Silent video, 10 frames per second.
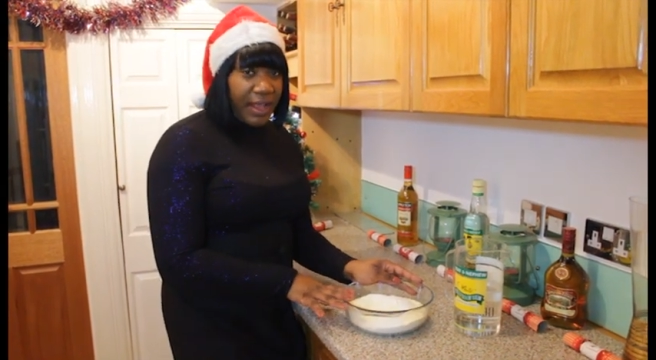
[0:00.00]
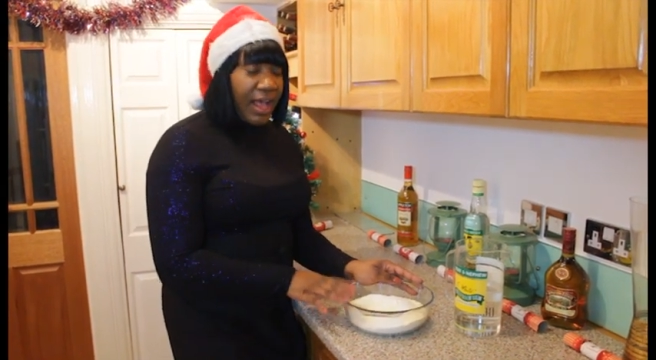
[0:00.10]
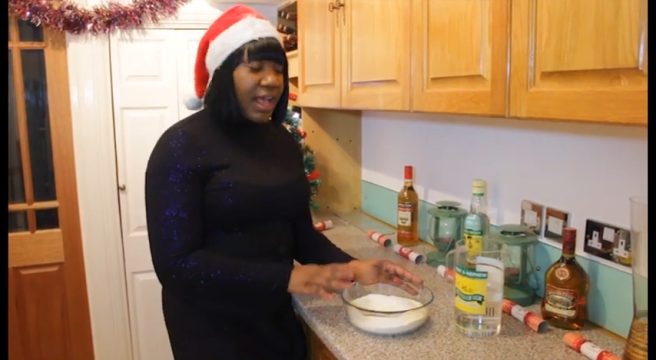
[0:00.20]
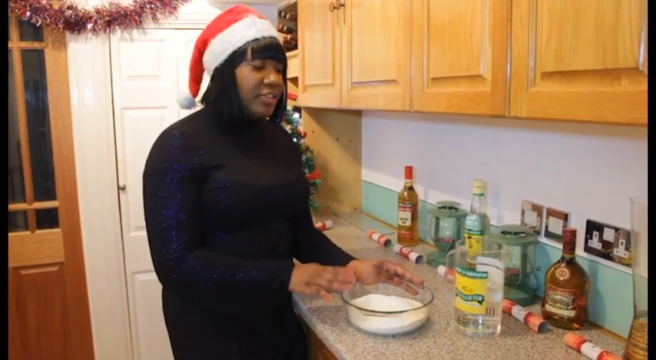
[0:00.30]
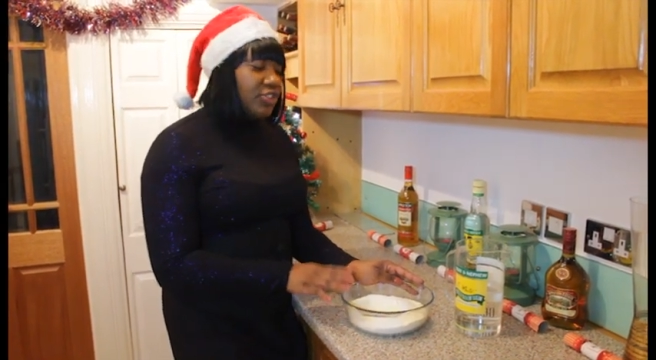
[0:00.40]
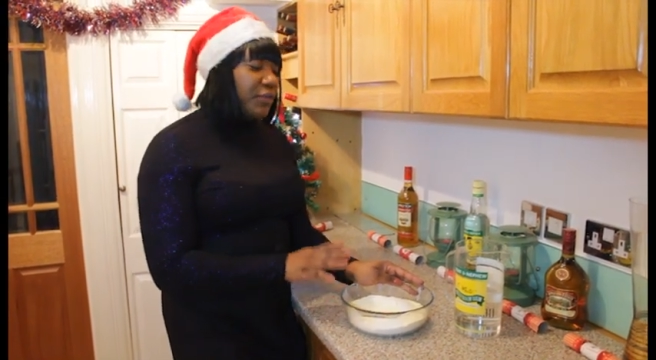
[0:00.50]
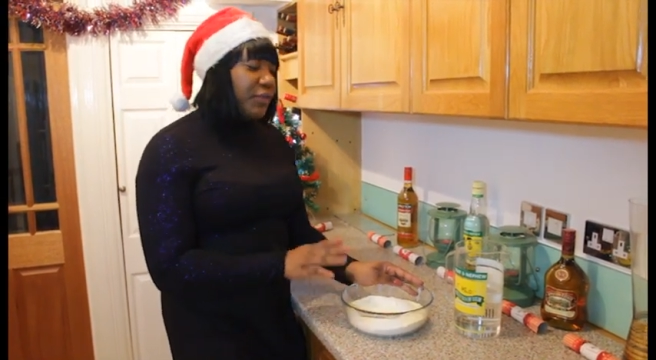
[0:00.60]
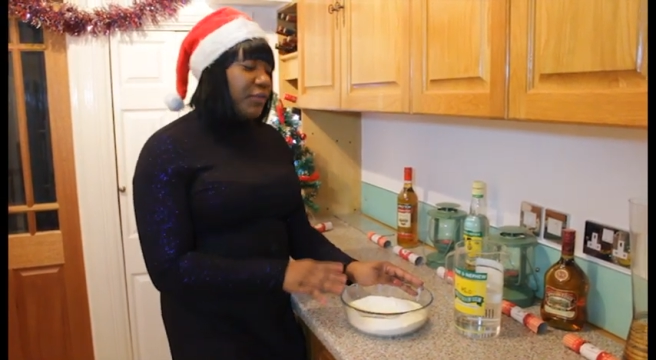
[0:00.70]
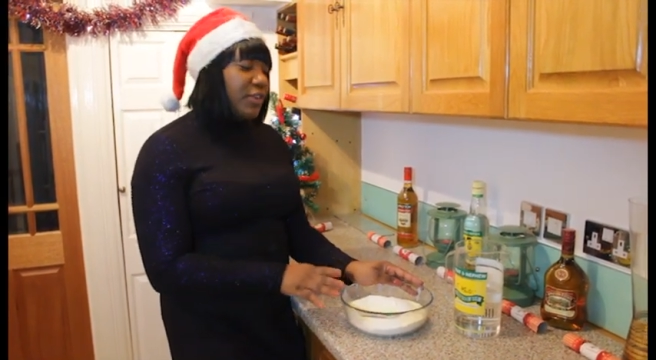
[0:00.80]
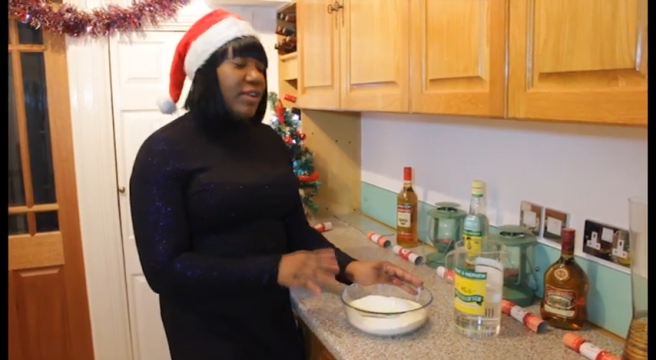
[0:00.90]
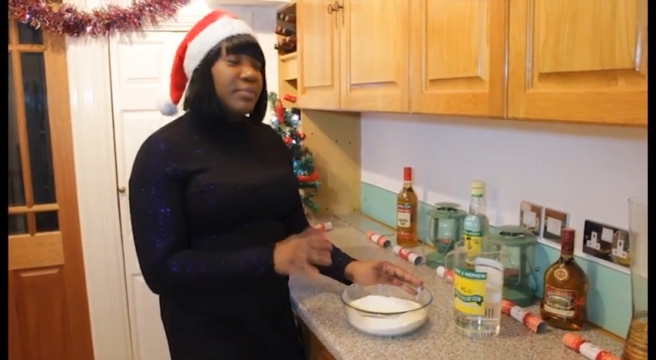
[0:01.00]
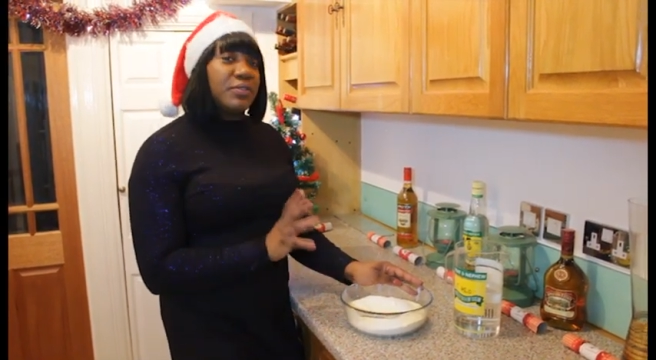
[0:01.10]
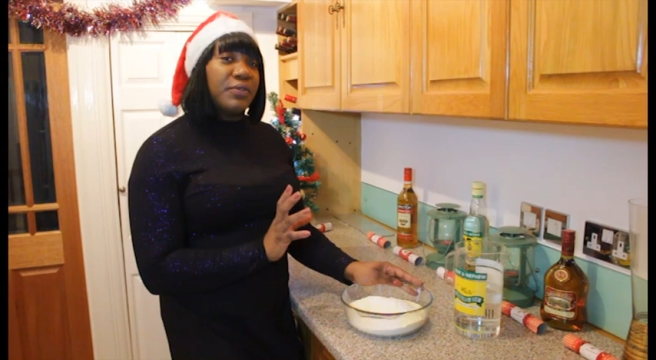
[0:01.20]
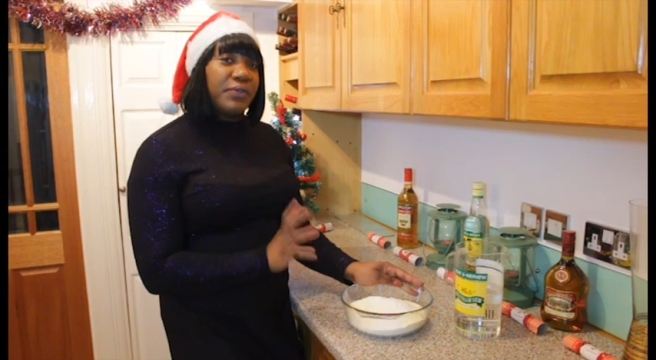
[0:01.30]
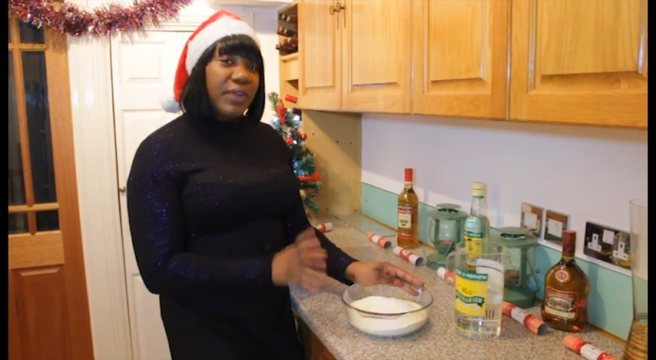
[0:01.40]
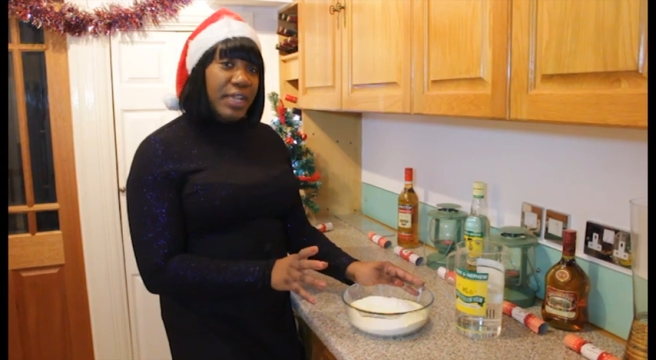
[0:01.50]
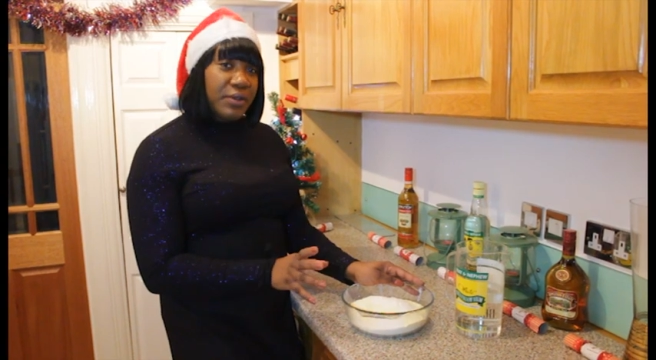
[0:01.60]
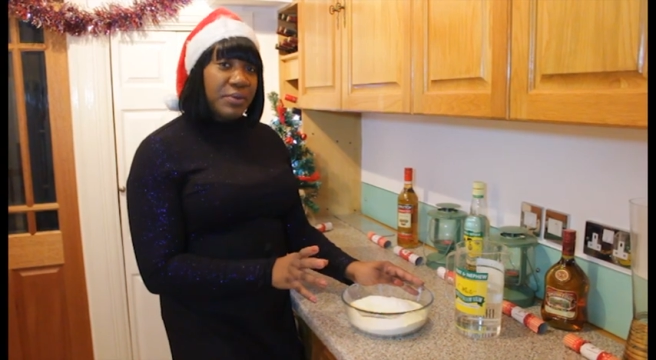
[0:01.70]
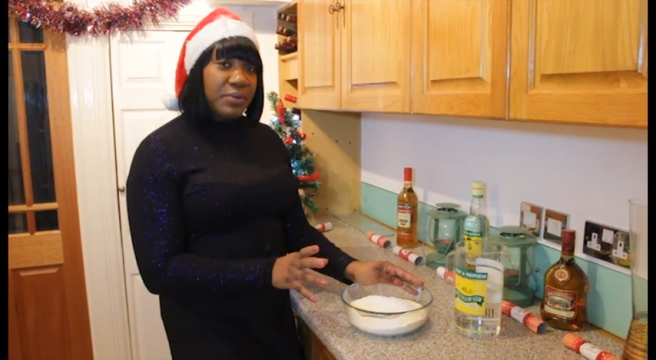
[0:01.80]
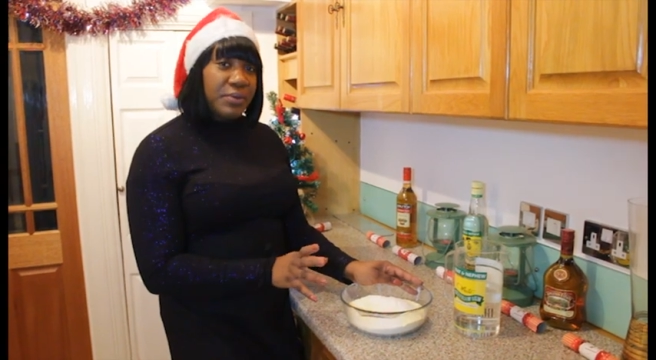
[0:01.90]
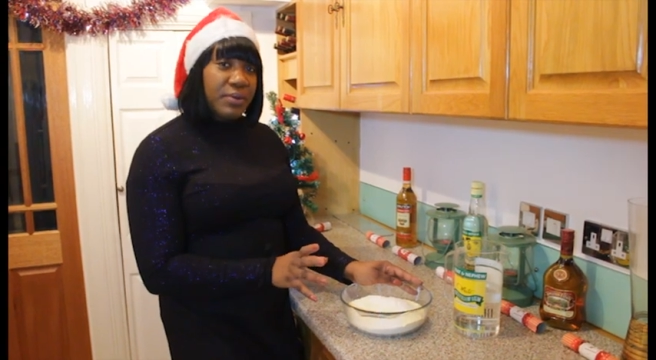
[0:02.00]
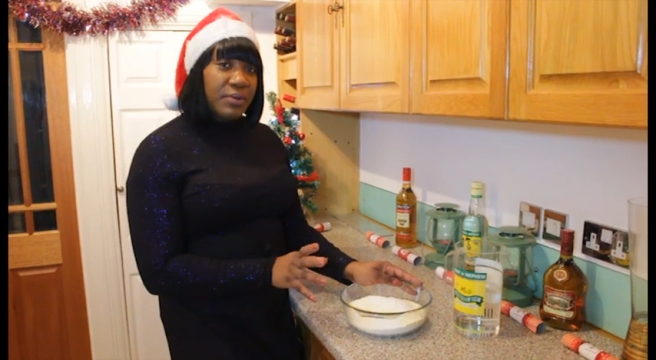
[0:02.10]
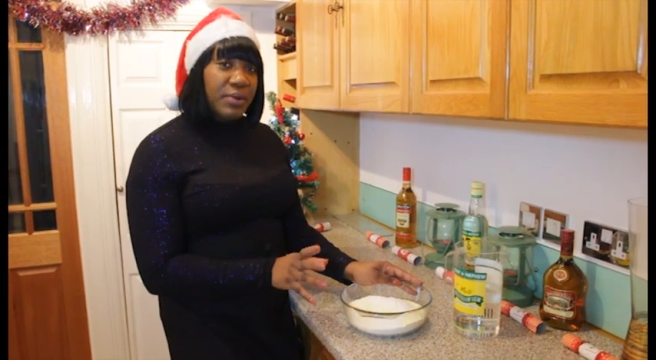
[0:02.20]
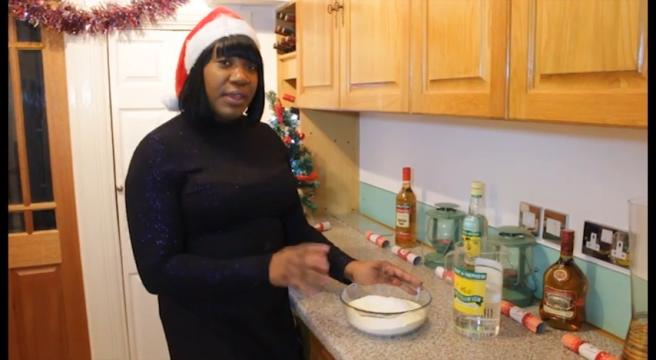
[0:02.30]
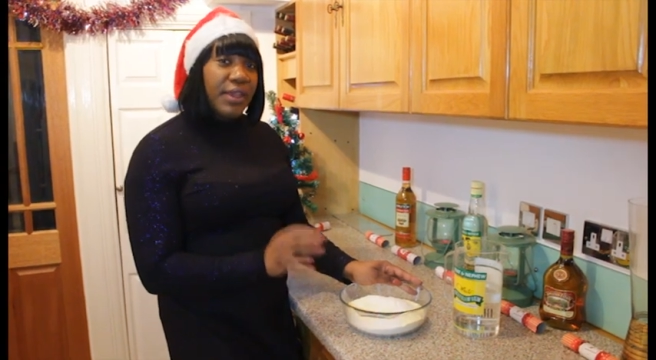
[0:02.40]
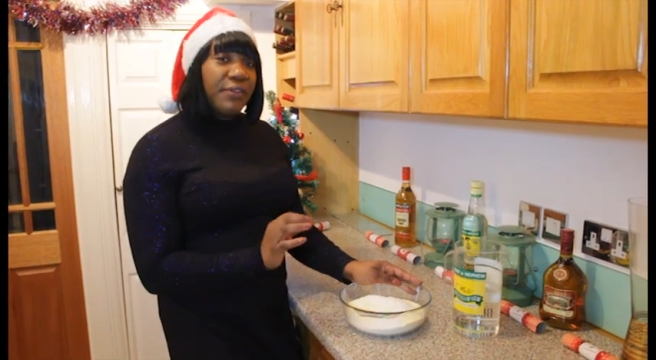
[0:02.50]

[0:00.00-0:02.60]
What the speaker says: 150 grams of fine cornmeal,